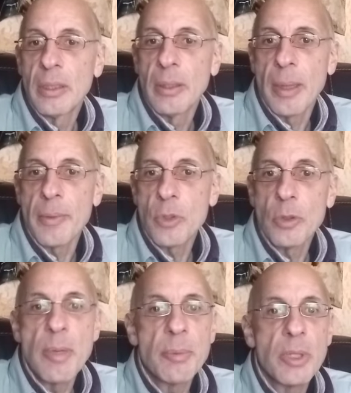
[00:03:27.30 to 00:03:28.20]
uh, so
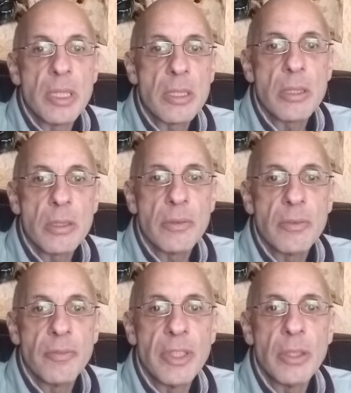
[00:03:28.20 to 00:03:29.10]
remember, this
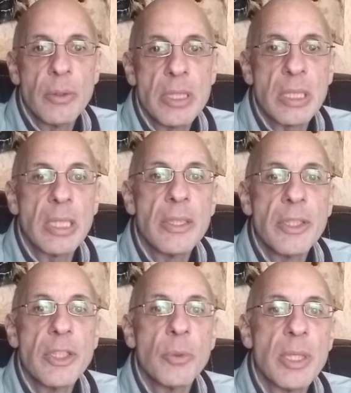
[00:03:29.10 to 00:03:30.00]
video is a
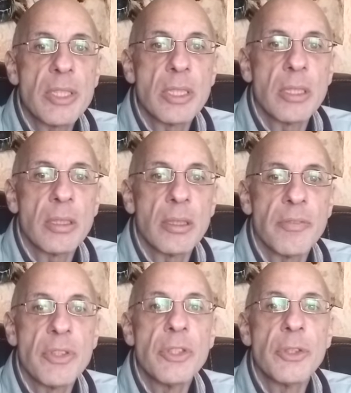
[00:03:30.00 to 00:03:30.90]
continuation of
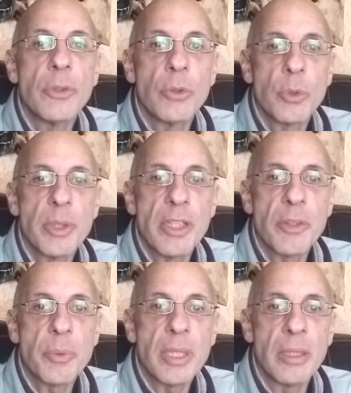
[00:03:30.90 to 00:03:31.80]

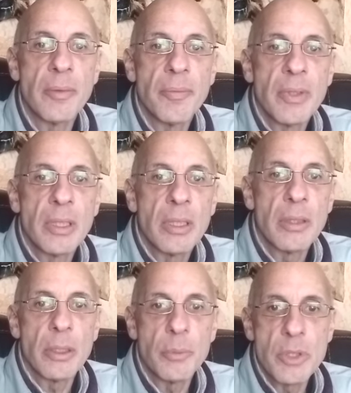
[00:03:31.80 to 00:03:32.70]
TQ23. It,
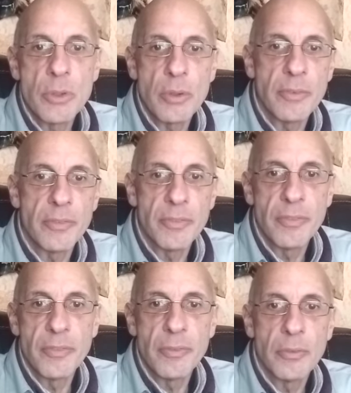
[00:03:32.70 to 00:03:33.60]
it sort of
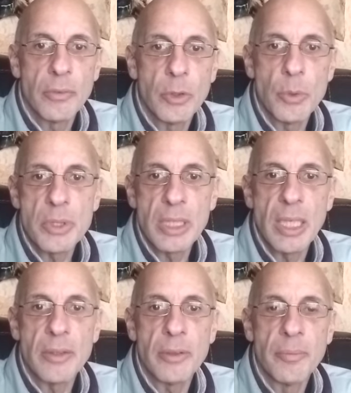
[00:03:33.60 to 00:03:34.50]
goes
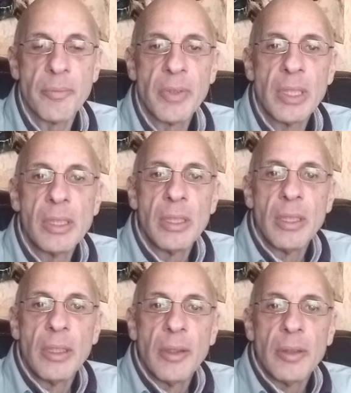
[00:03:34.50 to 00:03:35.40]
together.
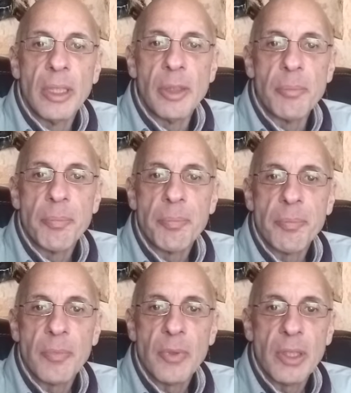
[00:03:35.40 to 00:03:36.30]
Um,
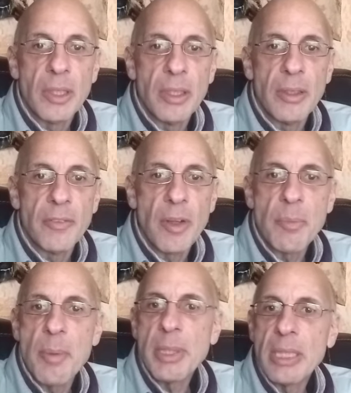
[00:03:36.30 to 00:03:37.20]
if I'm
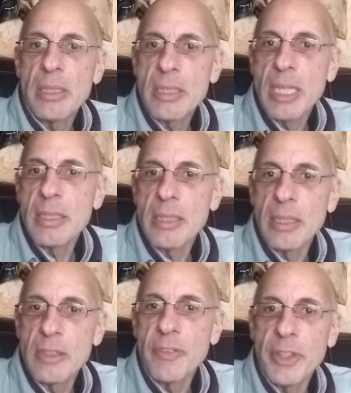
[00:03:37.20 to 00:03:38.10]
not making sense in
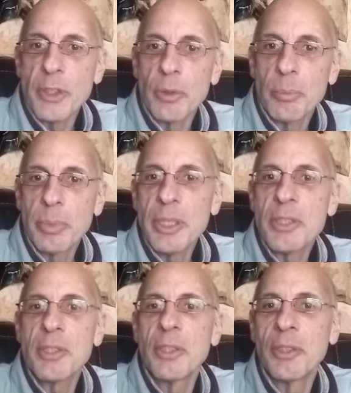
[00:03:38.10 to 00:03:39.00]
this video,
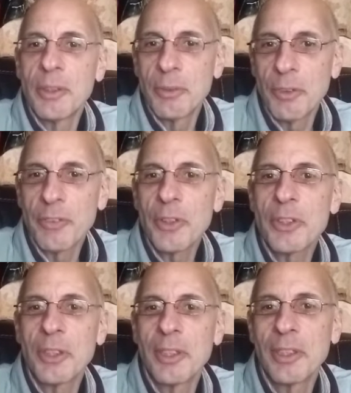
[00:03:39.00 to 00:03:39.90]
please refer
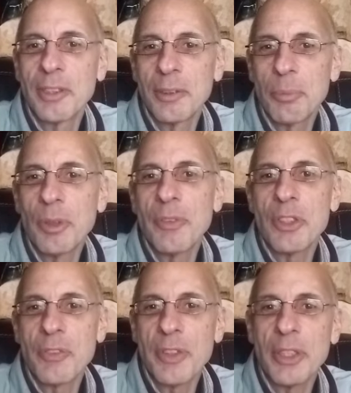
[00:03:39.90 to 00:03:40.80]
to the
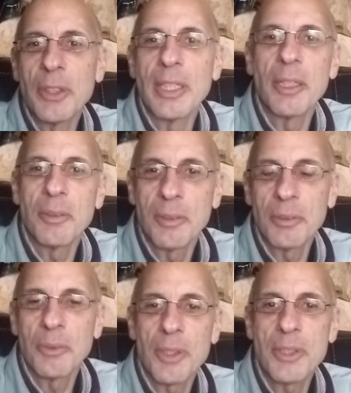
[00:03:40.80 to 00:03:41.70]
previous video and then
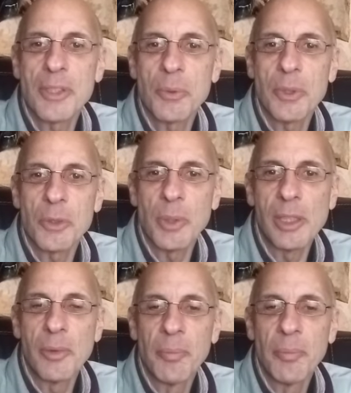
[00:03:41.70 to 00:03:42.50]
watch this one as well.